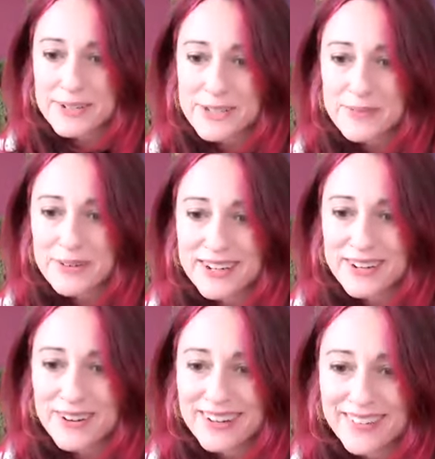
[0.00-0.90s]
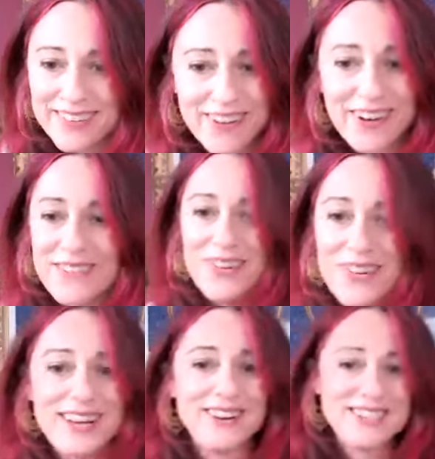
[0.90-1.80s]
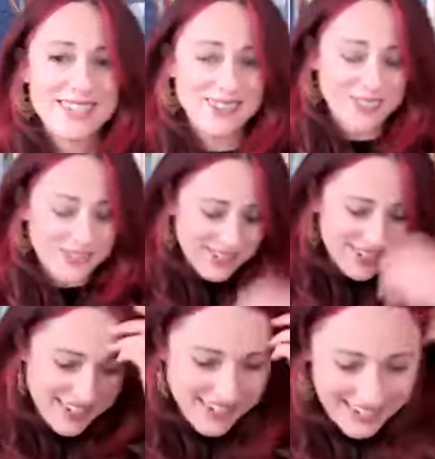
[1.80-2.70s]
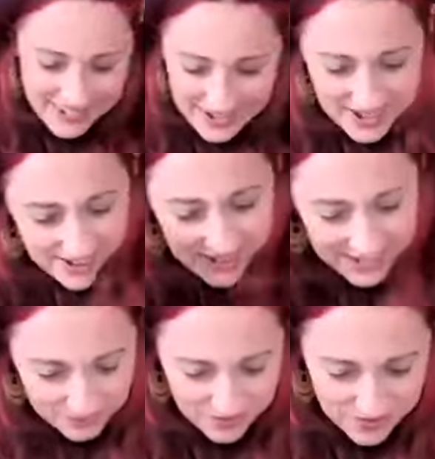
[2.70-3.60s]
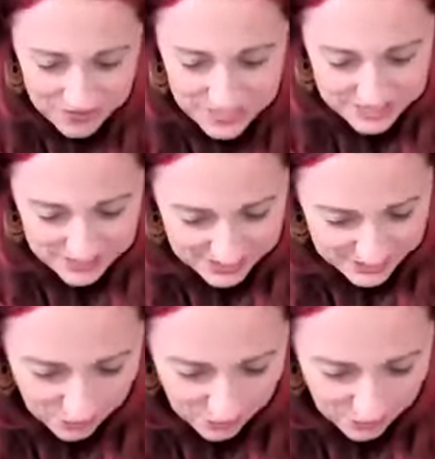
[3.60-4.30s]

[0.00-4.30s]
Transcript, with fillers: Some good, I've, got, I've really got to see what people are saying here. All right, finishing this